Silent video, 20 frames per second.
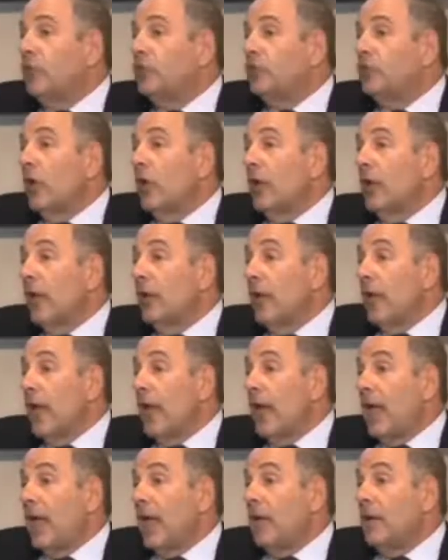which dry eye you
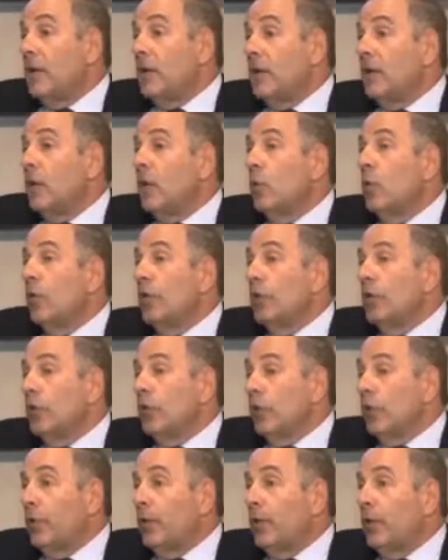have will
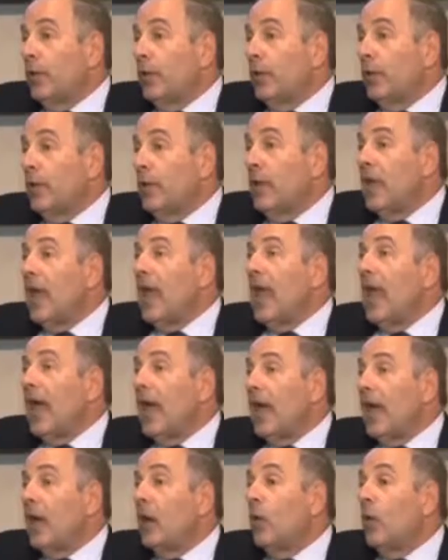determine
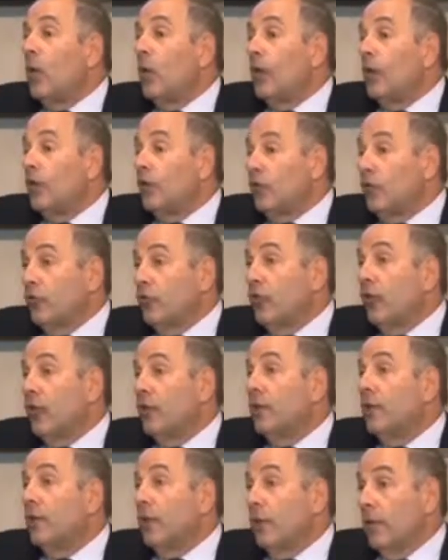how we
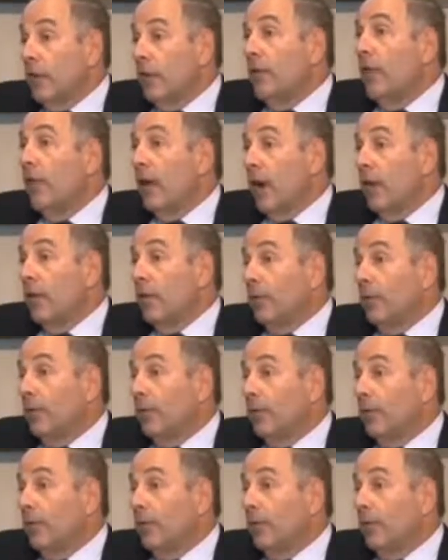treat the problem.